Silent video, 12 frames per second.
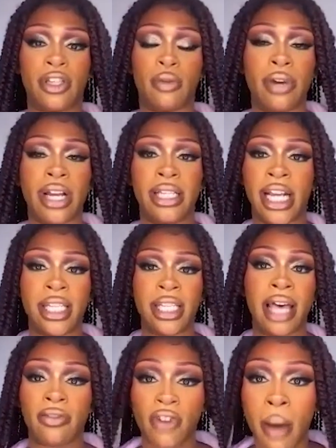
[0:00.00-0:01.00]
For some reason, it's
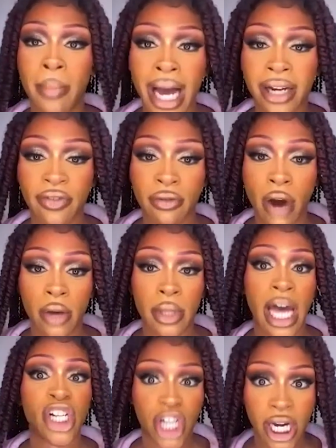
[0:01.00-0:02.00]
like they've got a mind of their own,
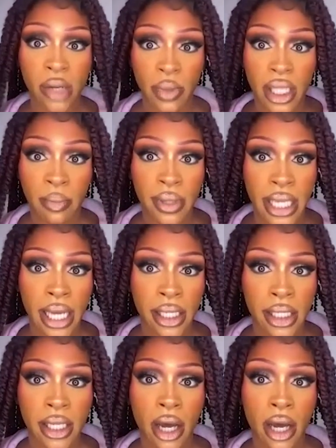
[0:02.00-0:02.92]
like, genuinely possessed.